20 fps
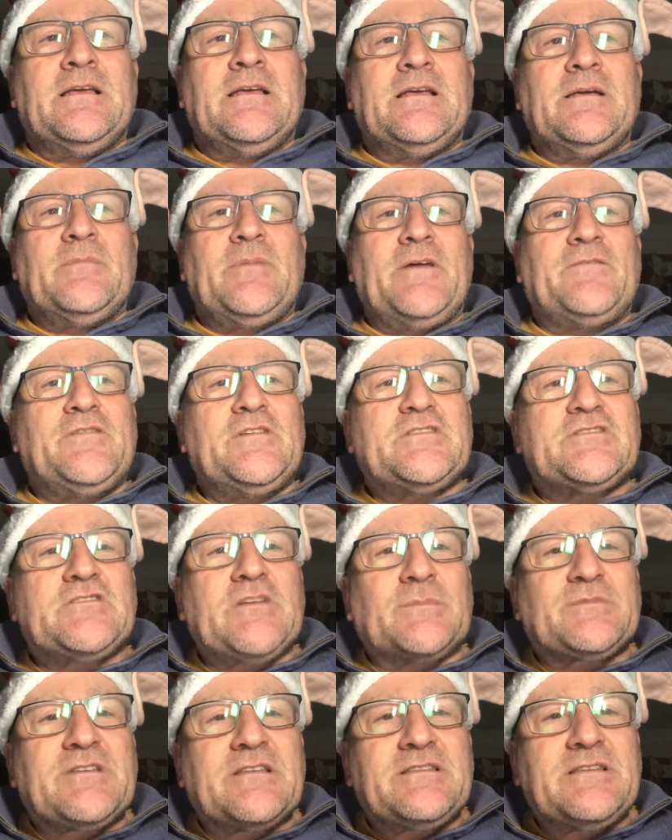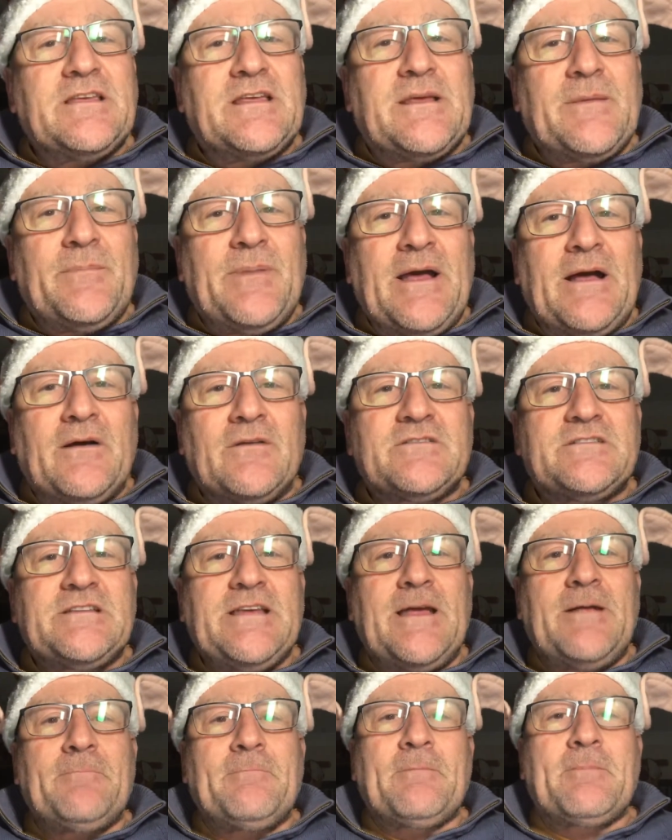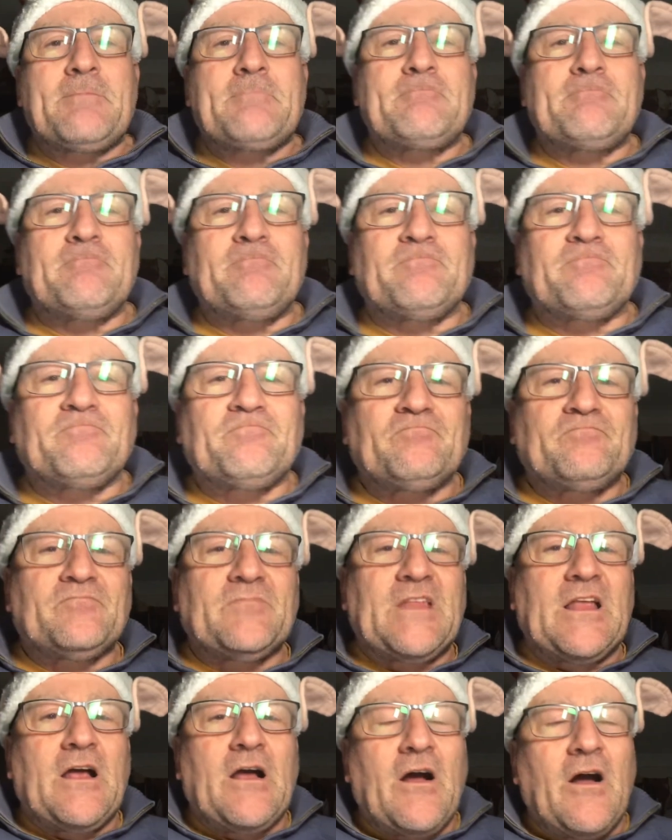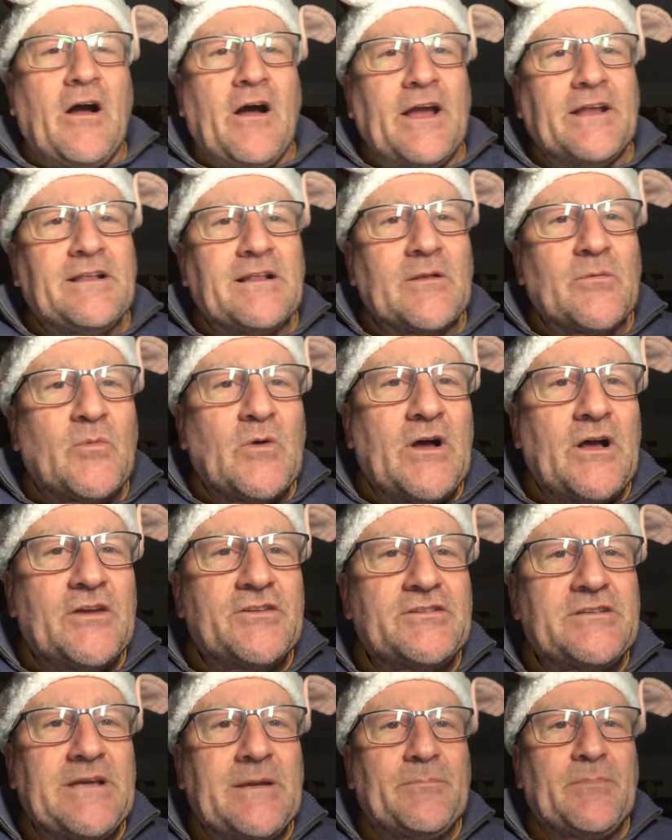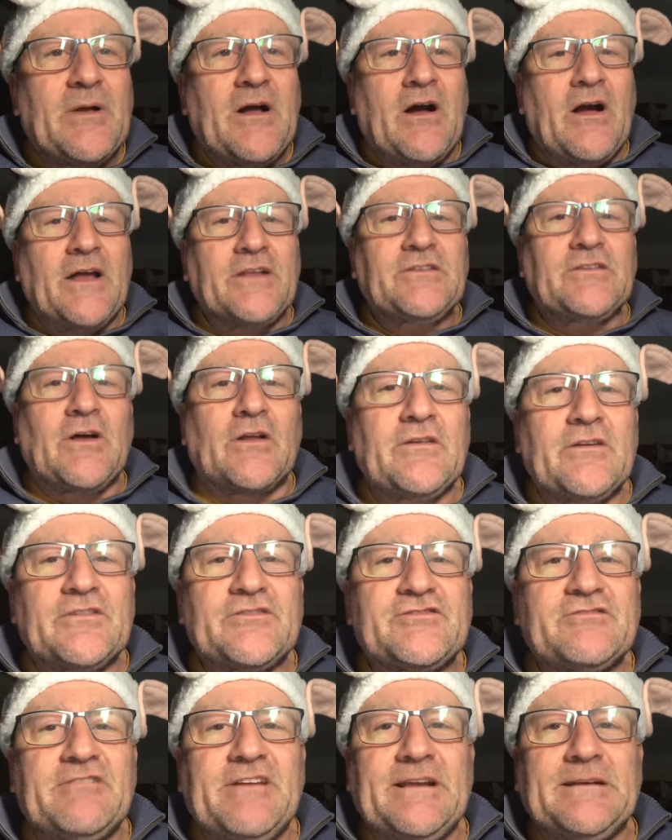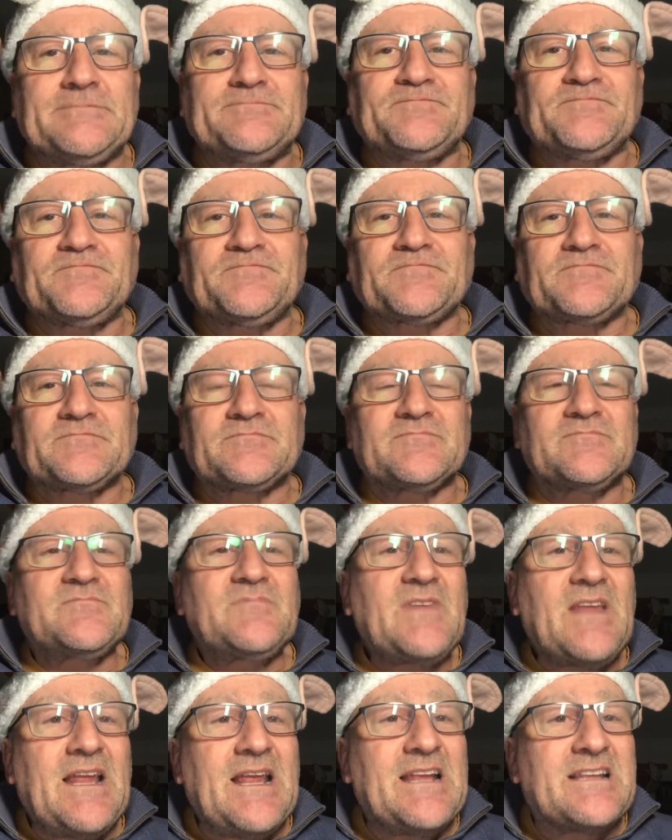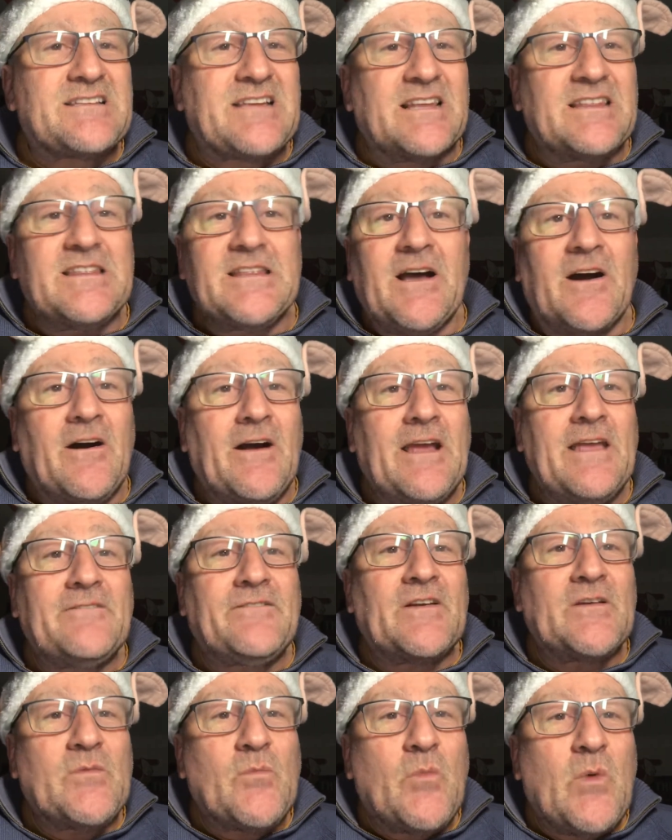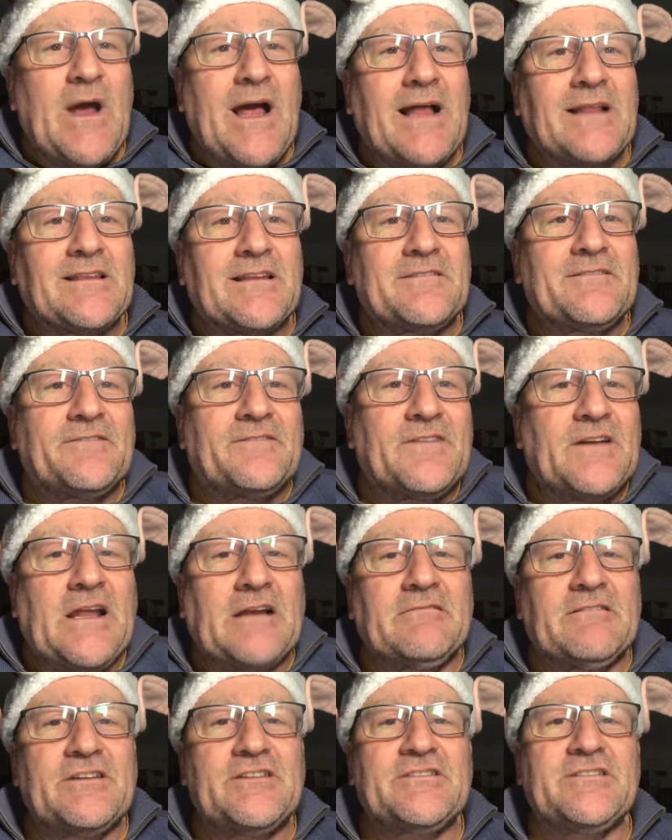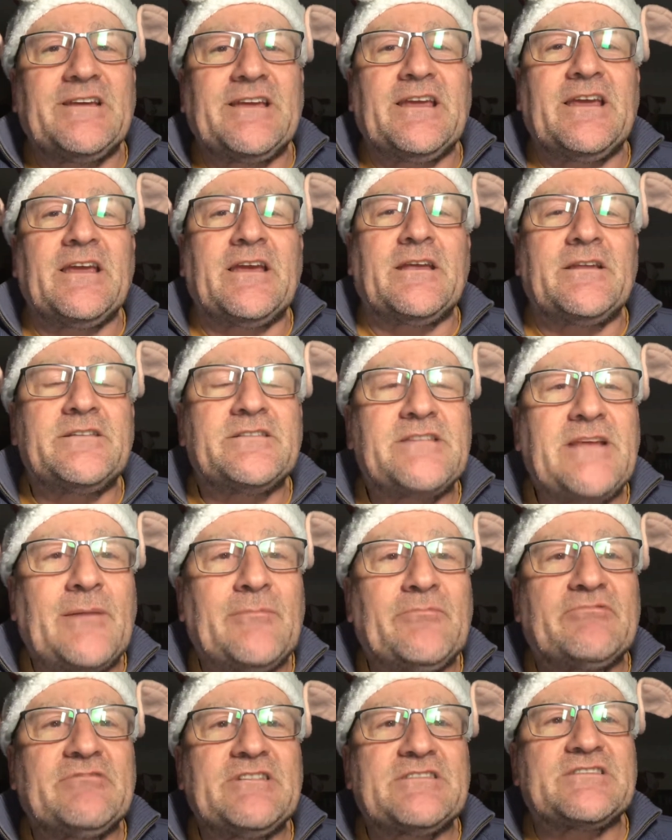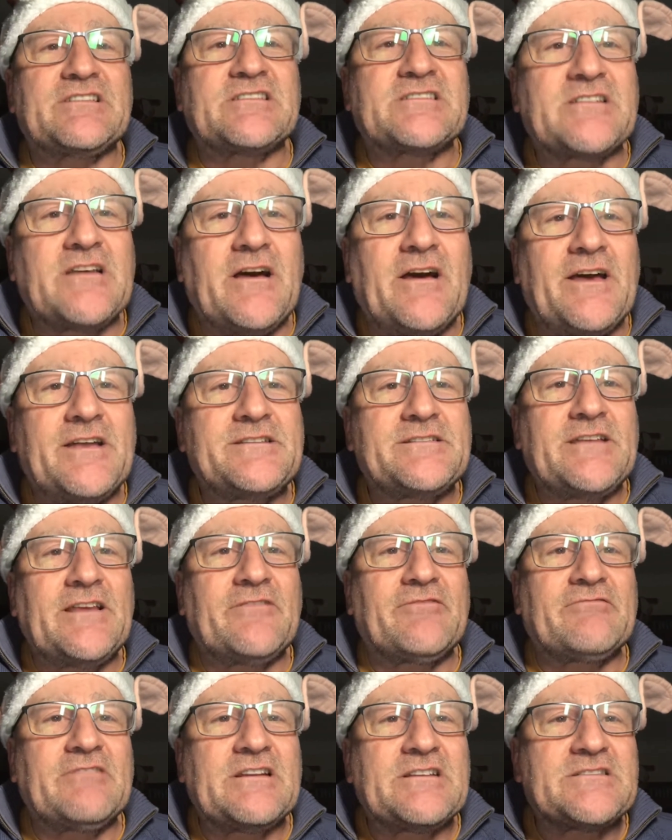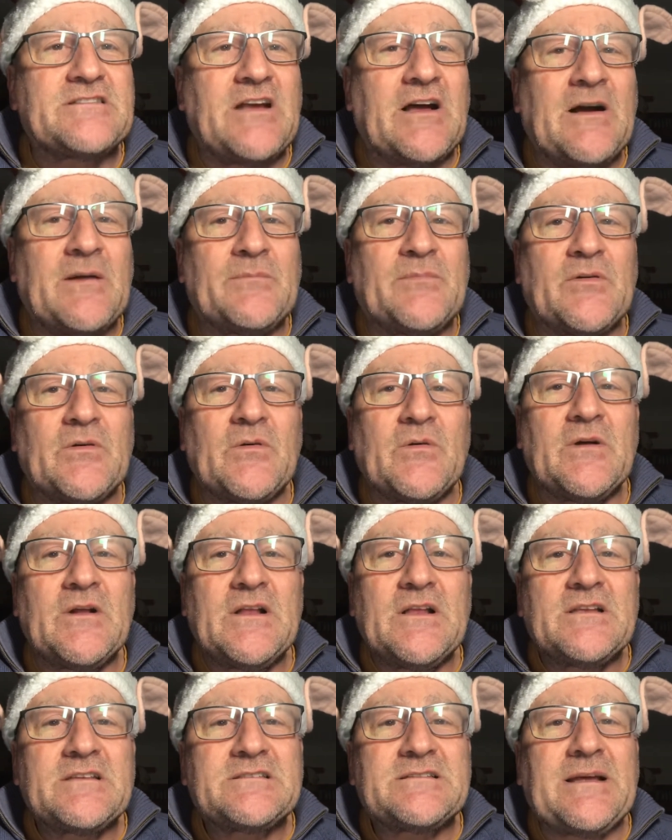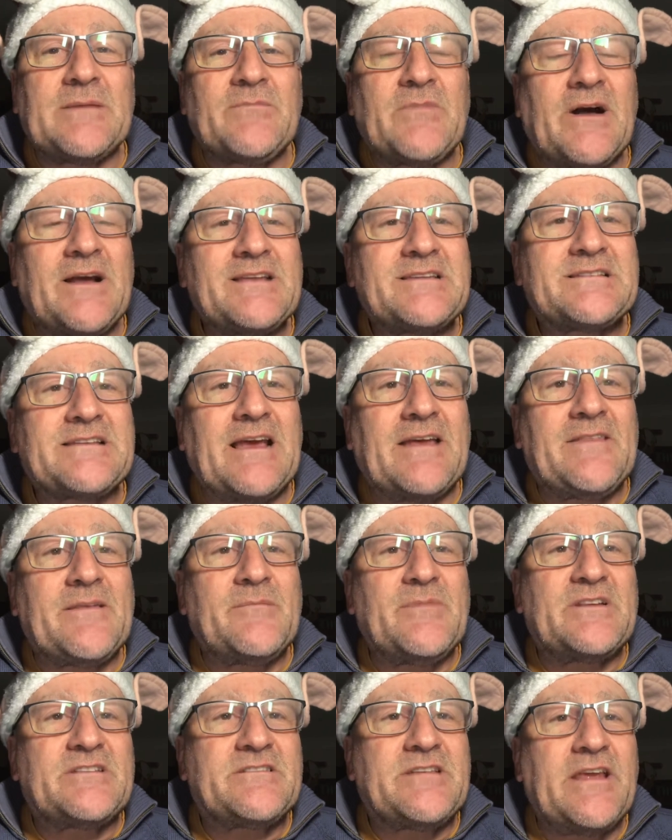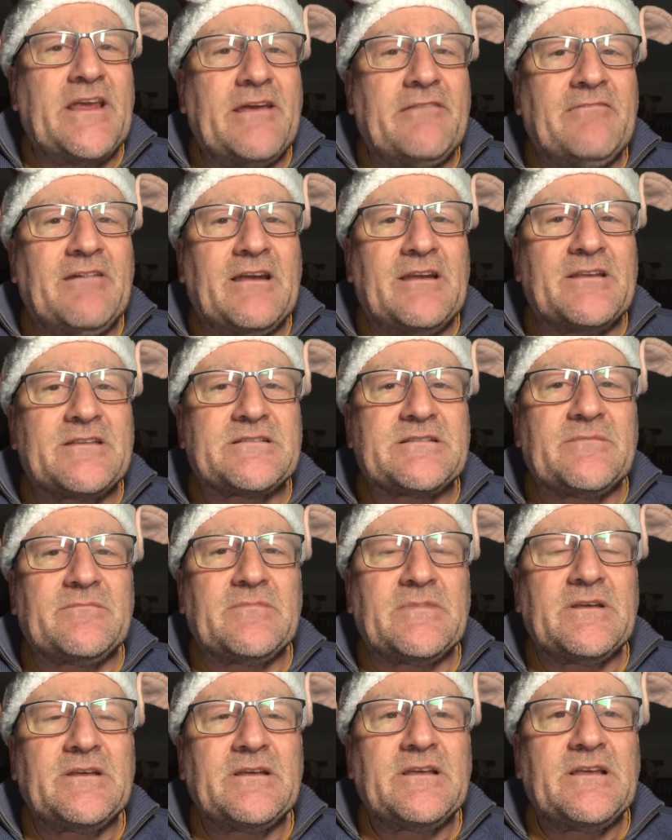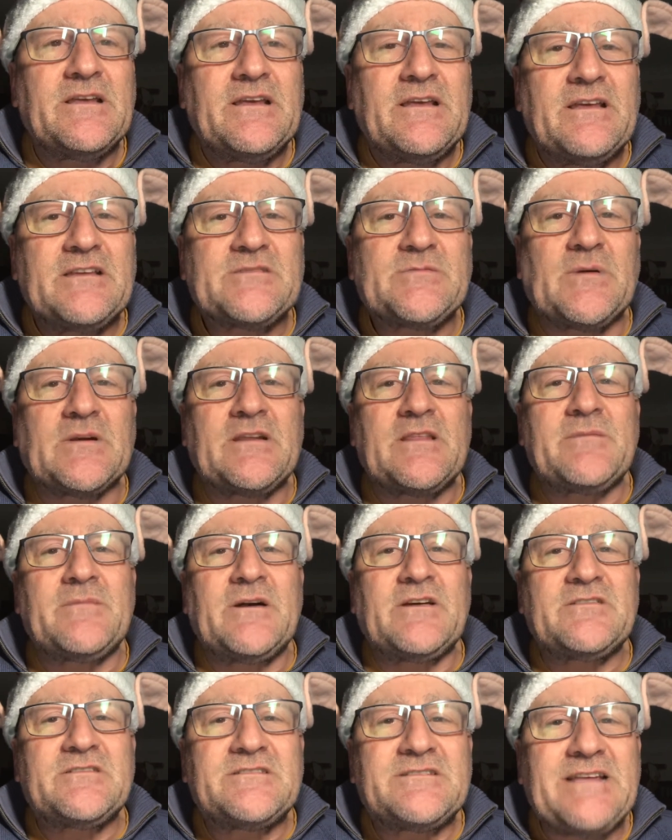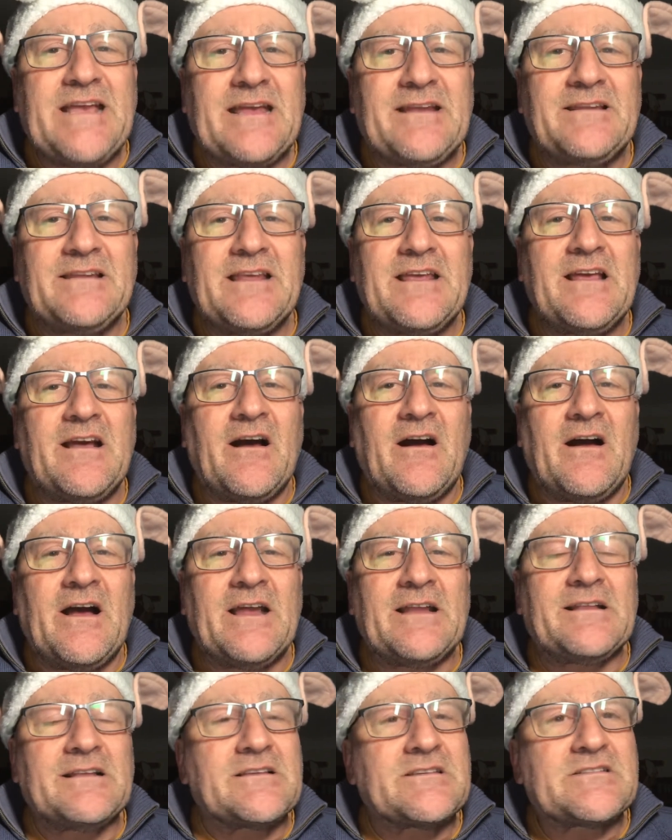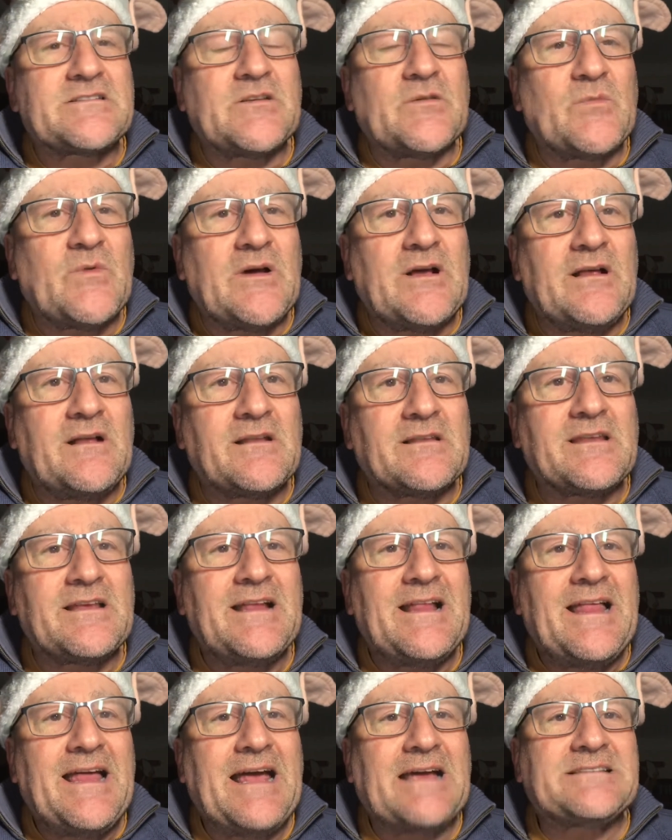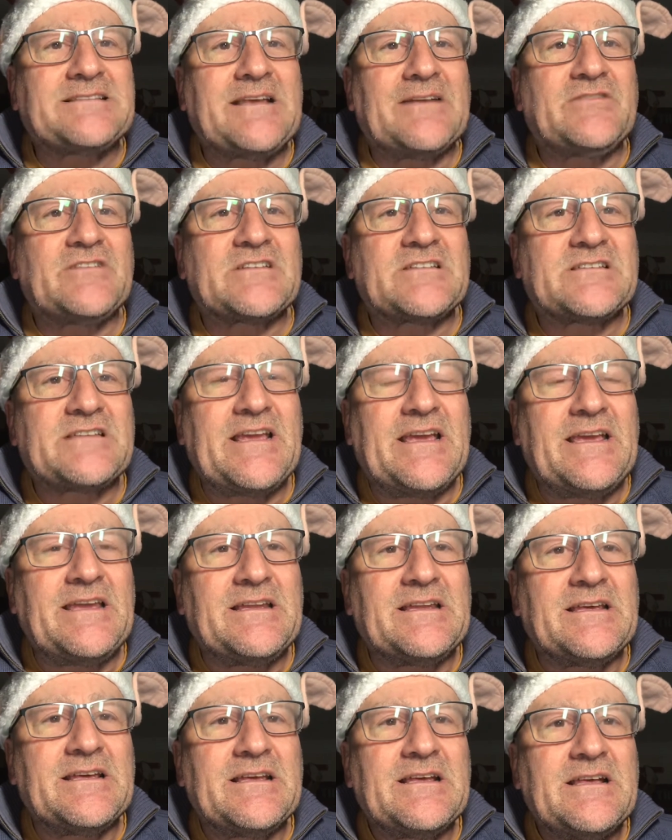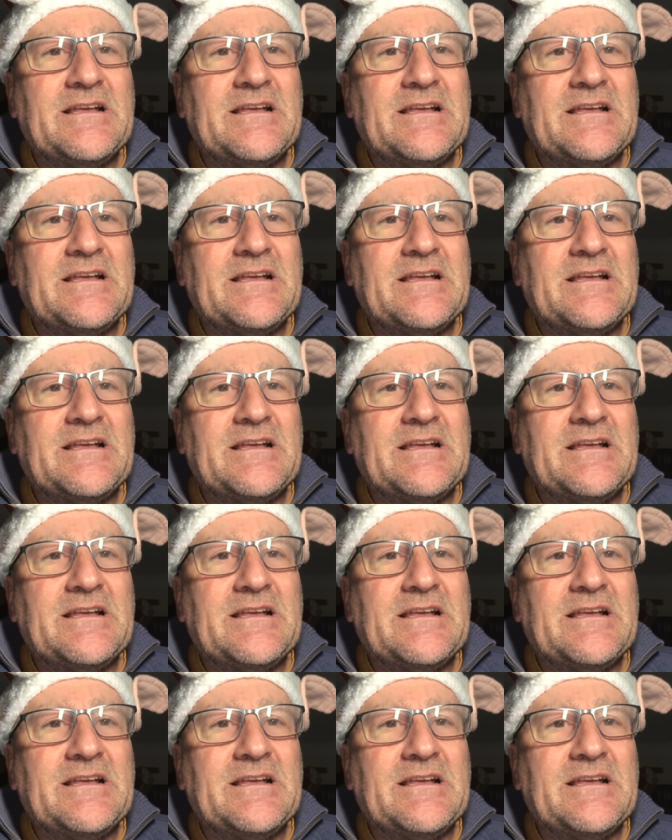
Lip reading: But if you stop to think about it, idol worship, idolatry, it's alive and well and flourishing in contemporary society. For example, some might say that materialism is one of the most deadly idols the world has ever seen.